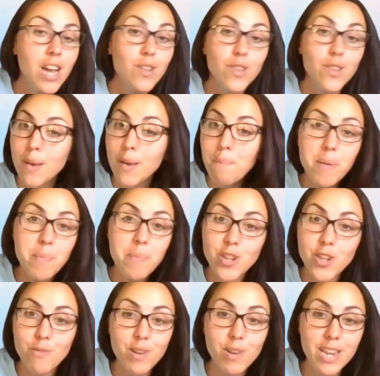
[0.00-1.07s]
Some people
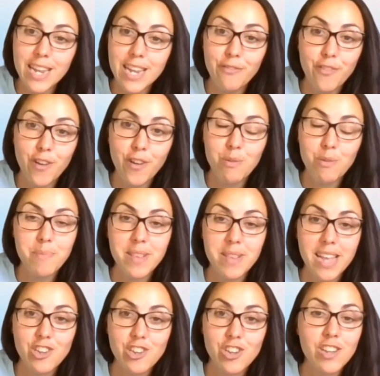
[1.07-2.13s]
don't need a follow-up
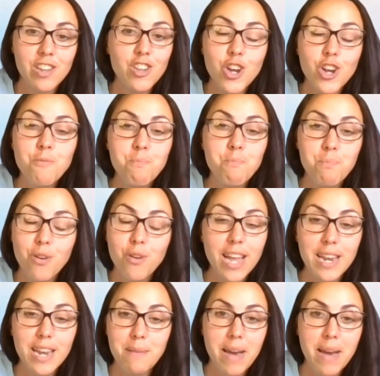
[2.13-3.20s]
session and don't book
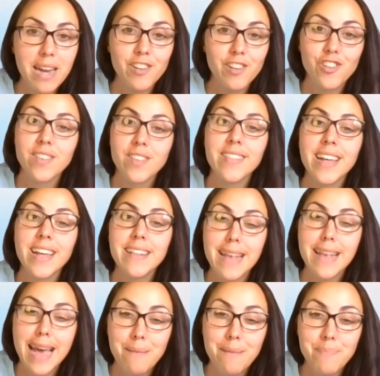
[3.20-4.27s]
any packages, and that's
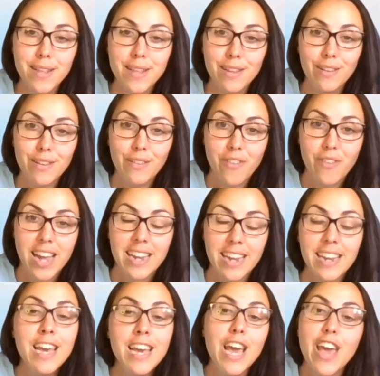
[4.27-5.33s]
absolutely
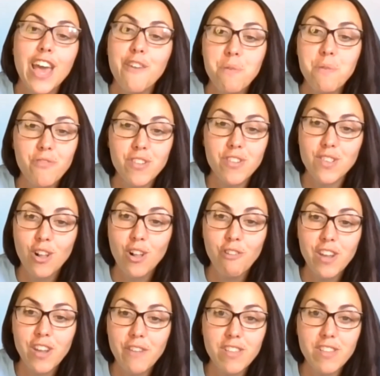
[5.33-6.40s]
fine. If we've
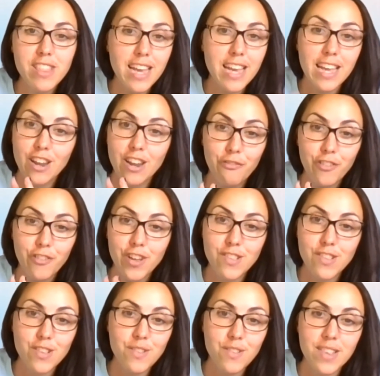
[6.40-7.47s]
resolved everything in our
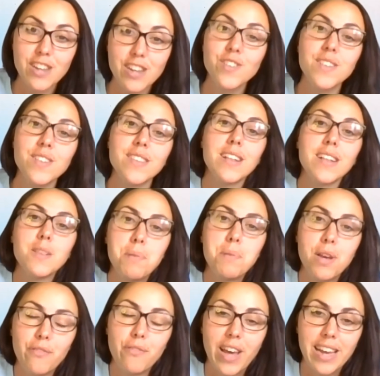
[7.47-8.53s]
first 2 sessions, that's
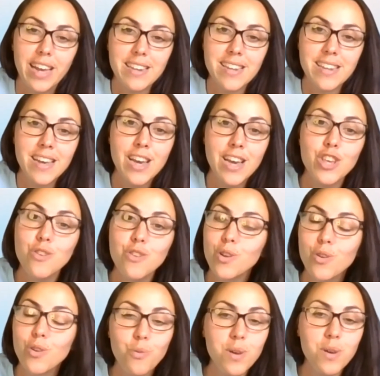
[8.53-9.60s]
perfect. You
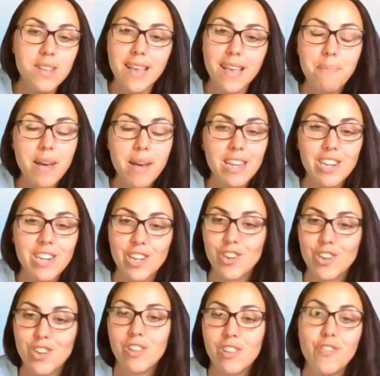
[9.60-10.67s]
can always get back in
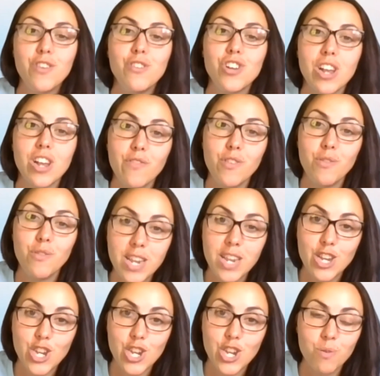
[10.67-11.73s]
touch in the future if you
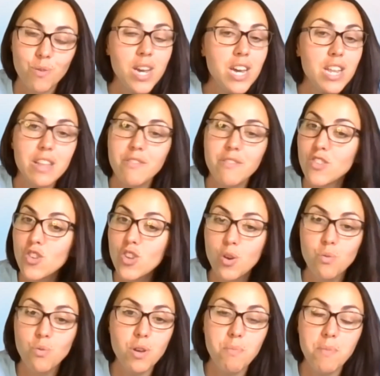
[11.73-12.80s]
need to. There is
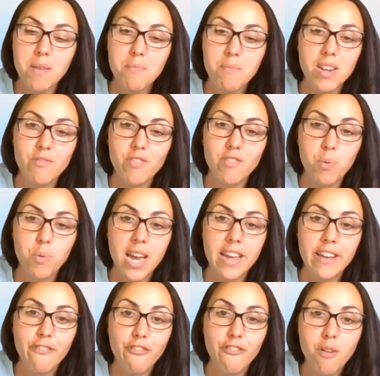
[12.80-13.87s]
no commitment
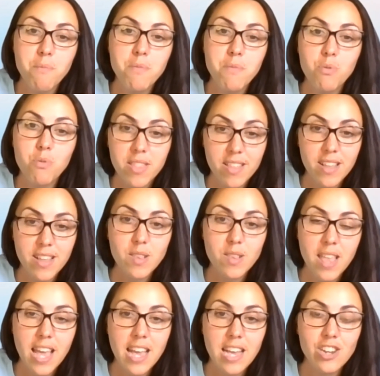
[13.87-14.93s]
required from you at this
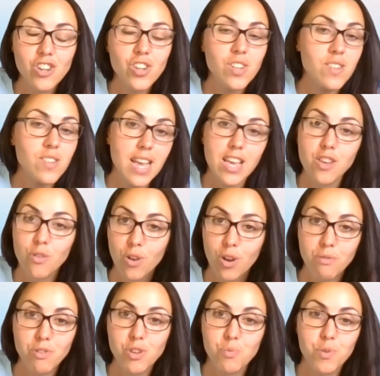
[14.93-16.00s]
stage to say you're
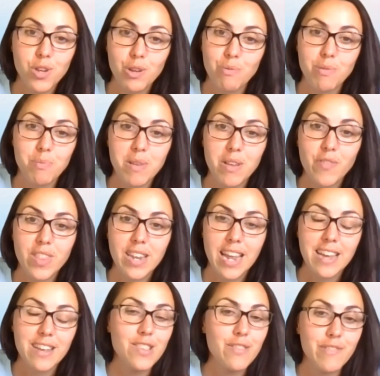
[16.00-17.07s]
going to work with me for the
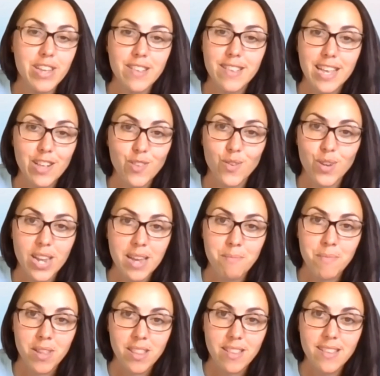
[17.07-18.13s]
next 3, 6, or 9
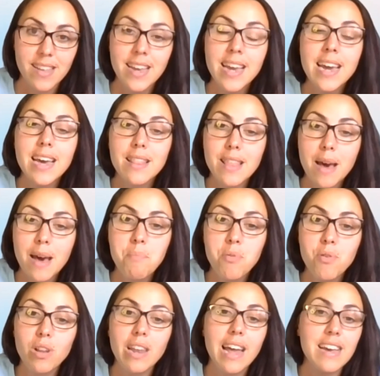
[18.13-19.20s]
months. That
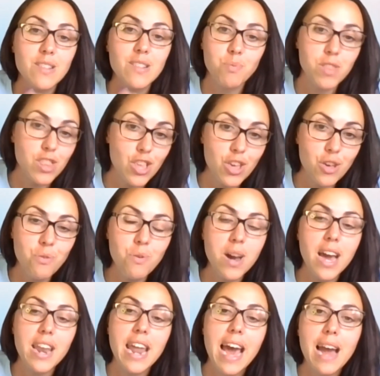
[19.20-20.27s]
ball lies with you
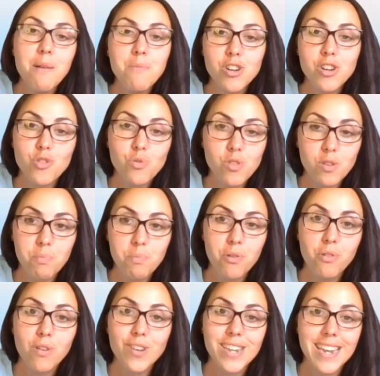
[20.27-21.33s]
and how much
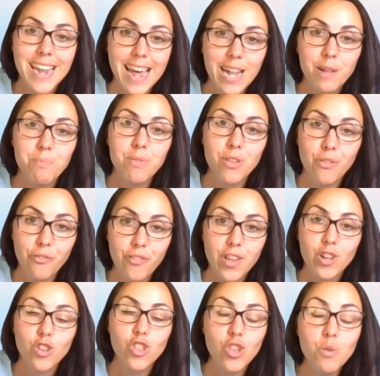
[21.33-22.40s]
support and help you
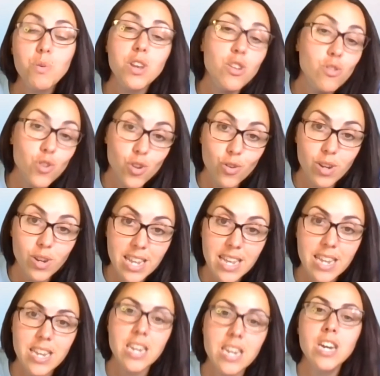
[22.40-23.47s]
feel you and your dog
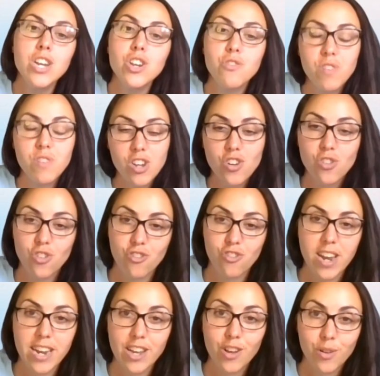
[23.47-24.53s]
need to reach your
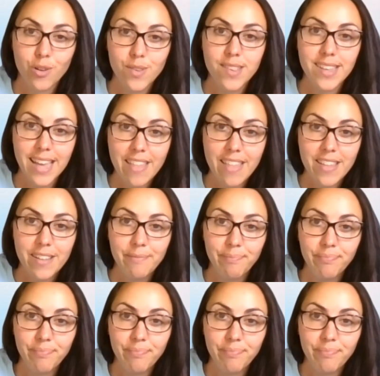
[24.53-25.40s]
training goals together.